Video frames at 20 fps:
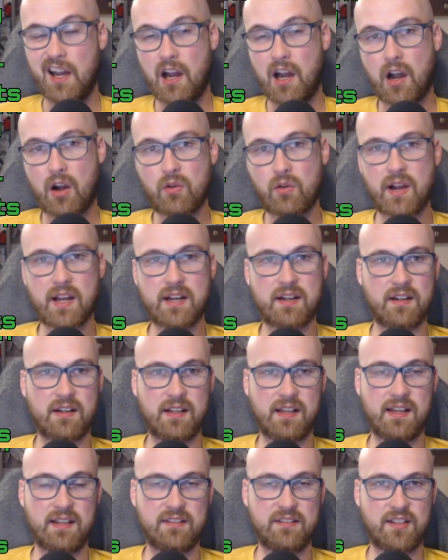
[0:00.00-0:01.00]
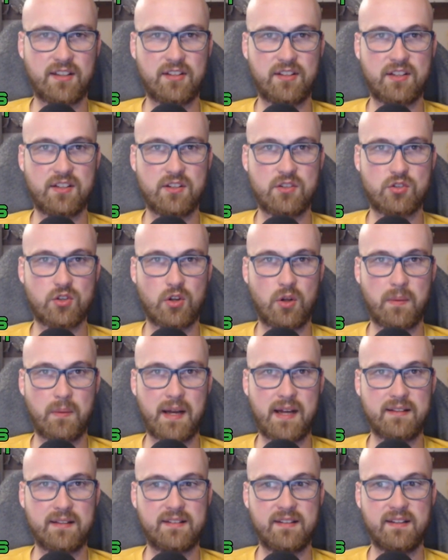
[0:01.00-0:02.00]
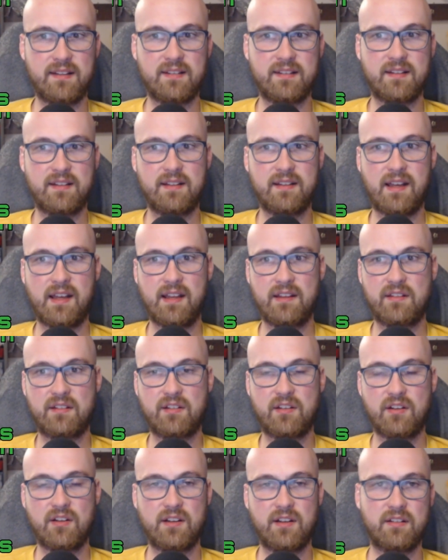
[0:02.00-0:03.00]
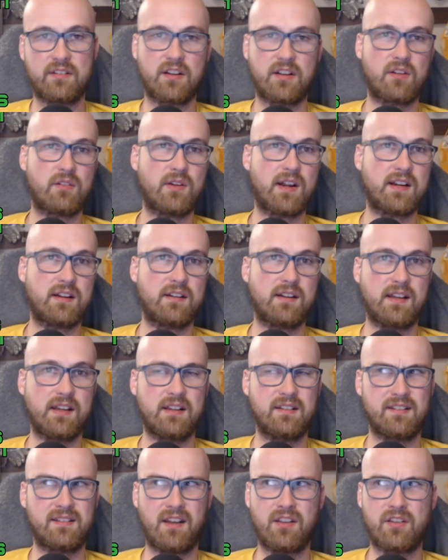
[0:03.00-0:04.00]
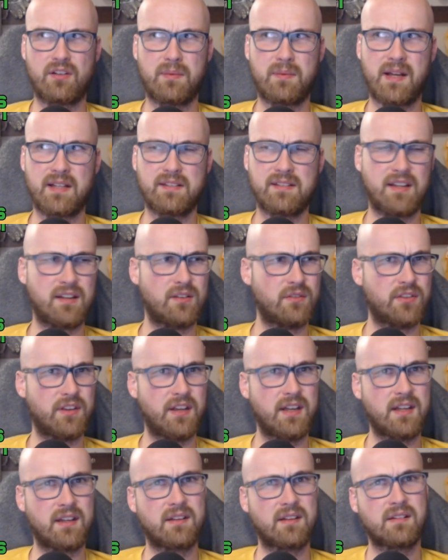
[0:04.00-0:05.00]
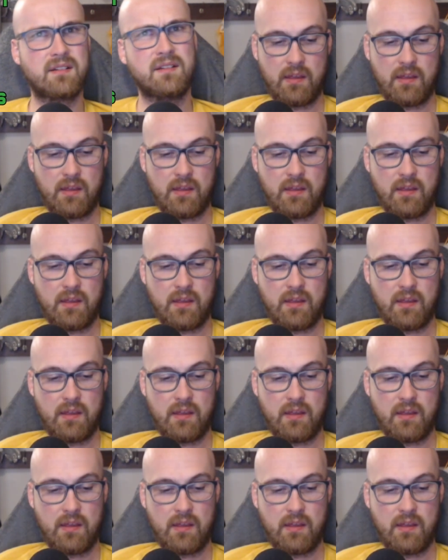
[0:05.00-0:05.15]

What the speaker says: our record against other control bots isn't as good as our record against other bots, I don't think.